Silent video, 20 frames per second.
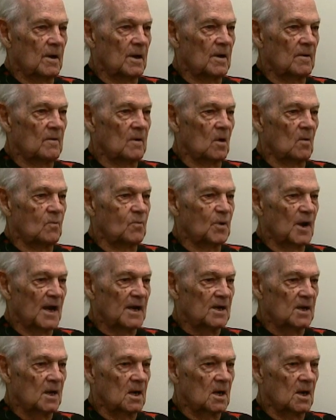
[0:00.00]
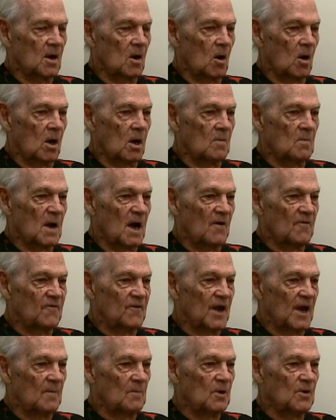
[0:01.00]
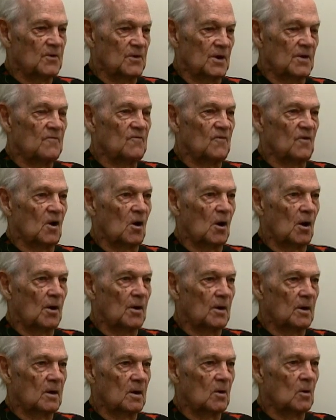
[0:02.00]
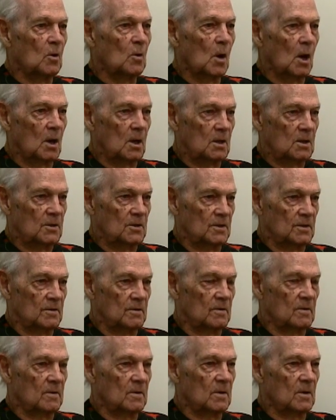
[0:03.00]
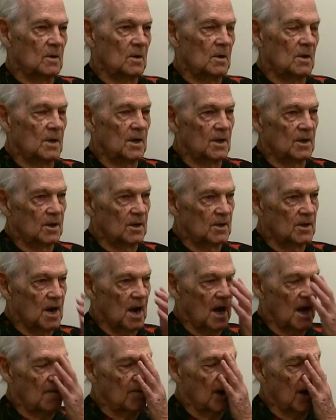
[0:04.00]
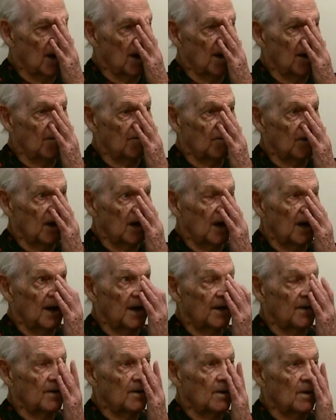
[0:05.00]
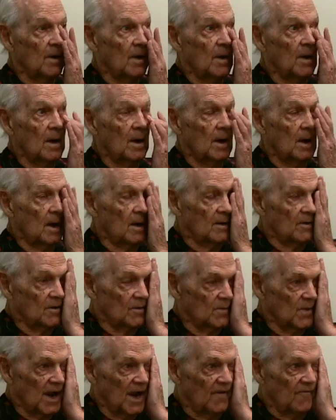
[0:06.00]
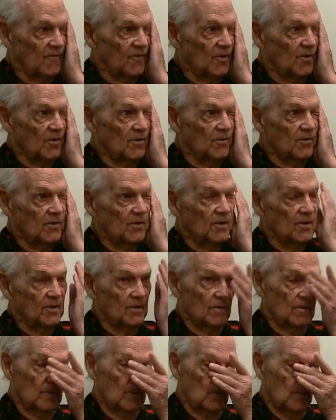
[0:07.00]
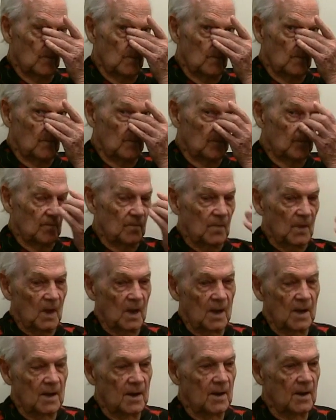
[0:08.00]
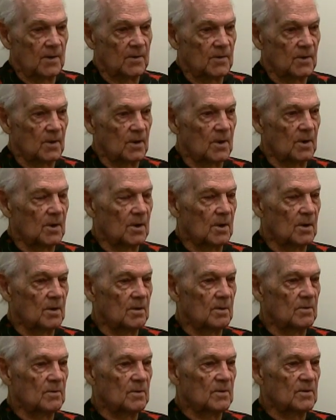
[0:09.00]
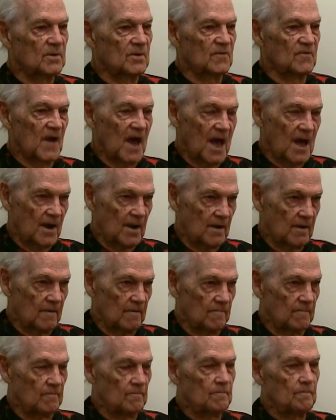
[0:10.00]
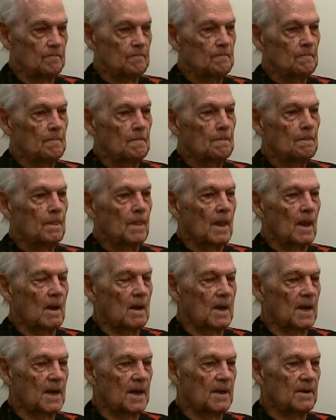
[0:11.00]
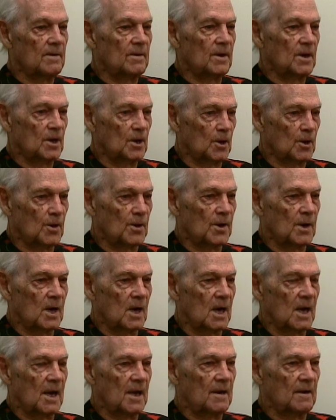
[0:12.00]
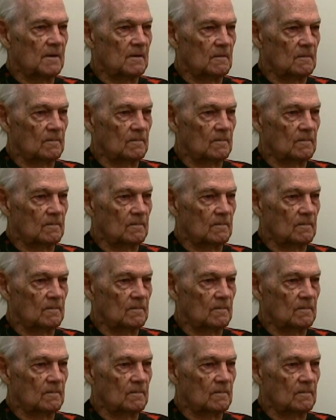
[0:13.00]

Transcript: And practically all of my family is in Florida, or was. Okay. At the time. However, I had some nephews at Savannah and here in Atlanta.